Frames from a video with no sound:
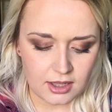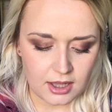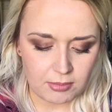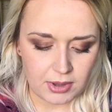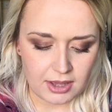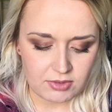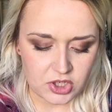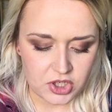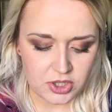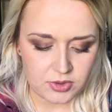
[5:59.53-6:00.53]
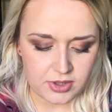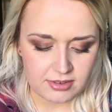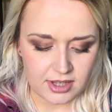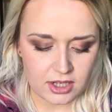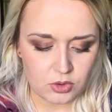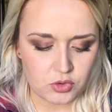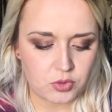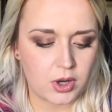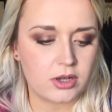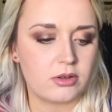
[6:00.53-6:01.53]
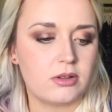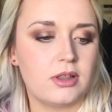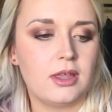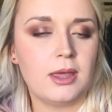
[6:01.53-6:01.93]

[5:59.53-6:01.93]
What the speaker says: I haven't actually used it, it's like a little trial.